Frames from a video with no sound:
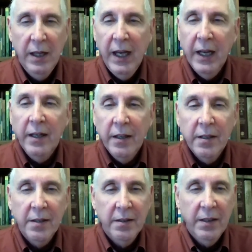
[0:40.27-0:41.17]
and
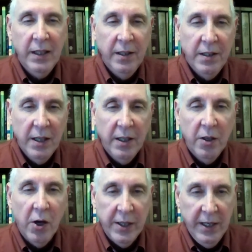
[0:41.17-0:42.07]
intended
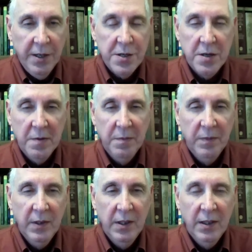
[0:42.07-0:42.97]
audience.
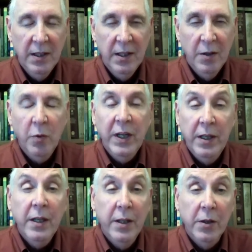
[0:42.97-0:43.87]
We
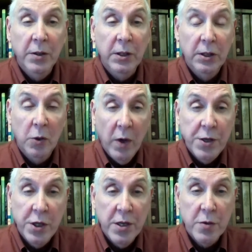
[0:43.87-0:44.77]
did those
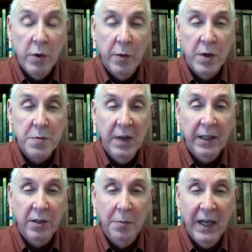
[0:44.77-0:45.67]
questions with
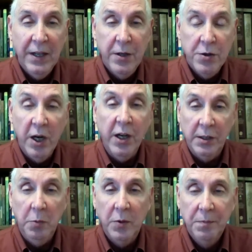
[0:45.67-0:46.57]
respect to Matthew's
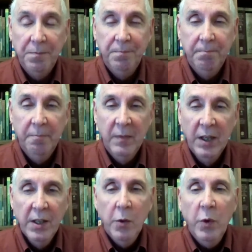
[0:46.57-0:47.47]
Gospel.
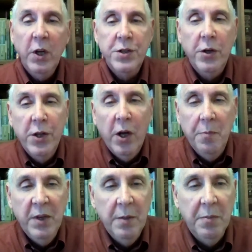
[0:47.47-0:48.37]
We also thought a
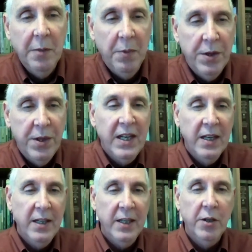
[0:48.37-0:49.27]
bit about
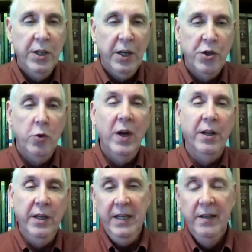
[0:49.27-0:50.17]
Matthean
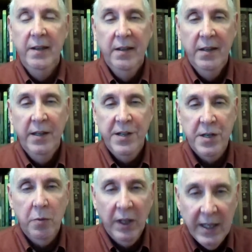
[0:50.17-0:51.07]
intertextuality
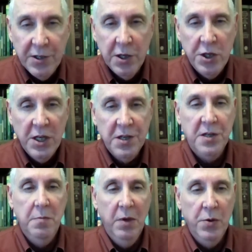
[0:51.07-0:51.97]
as it relates to
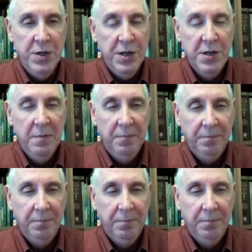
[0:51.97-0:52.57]
Jesus and Moses.